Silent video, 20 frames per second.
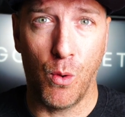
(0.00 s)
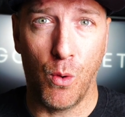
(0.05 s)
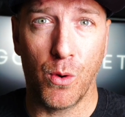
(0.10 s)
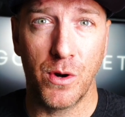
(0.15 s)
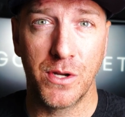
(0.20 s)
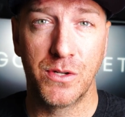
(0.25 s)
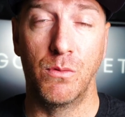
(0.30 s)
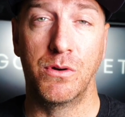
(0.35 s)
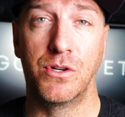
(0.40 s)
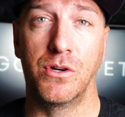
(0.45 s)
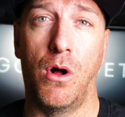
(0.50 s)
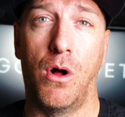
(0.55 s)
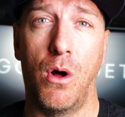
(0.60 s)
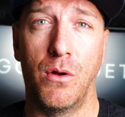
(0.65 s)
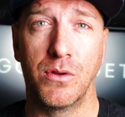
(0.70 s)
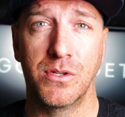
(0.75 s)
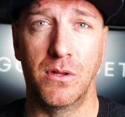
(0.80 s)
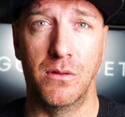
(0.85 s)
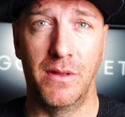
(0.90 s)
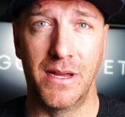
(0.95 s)
course, which I'll
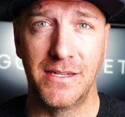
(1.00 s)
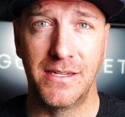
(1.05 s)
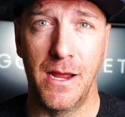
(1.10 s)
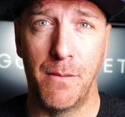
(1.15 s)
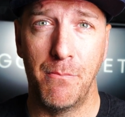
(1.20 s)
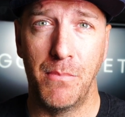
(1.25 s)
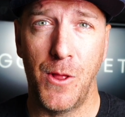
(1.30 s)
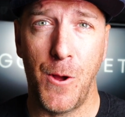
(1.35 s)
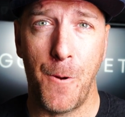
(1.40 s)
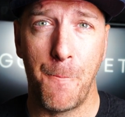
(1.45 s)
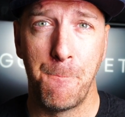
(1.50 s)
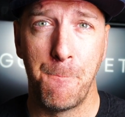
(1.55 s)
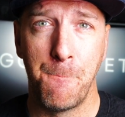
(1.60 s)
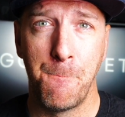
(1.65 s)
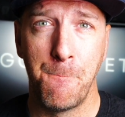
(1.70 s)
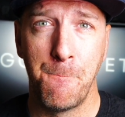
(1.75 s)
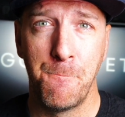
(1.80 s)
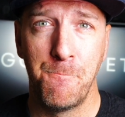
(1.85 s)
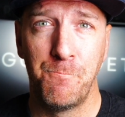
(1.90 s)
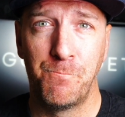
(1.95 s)
also link down below.
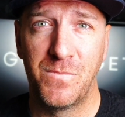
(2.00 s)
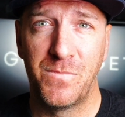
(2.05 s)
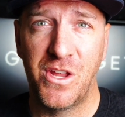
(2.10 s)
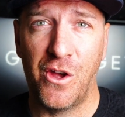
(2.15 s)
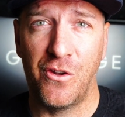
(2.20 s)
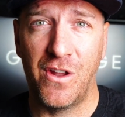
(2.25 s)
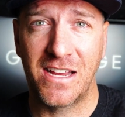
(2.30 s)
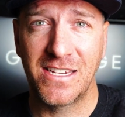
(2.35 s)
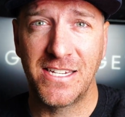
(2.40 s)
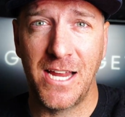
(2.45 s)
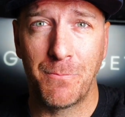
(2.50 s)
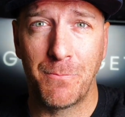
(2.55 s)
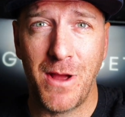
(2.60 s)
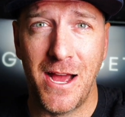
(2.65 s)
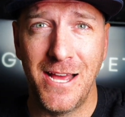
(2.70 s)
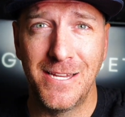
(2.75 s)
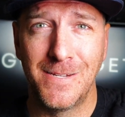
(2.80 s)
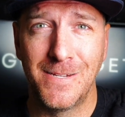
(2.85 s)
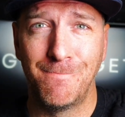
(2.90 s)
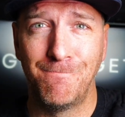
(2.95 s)
Till next time,
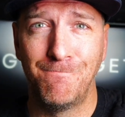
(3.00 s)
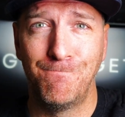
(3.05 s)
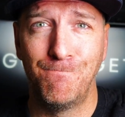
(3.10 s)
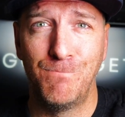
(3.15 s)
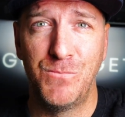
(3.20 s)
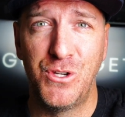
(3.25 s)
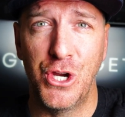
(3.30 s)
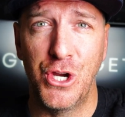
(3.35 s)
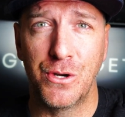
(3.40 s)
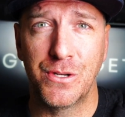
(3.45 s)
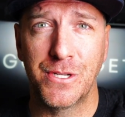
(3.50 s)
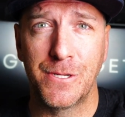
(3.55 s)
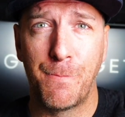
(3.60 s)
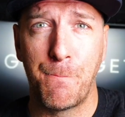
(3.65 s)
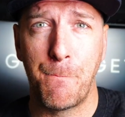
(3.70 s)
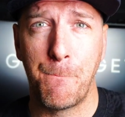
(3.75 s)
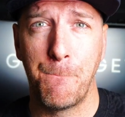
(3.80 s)
guys, cheers.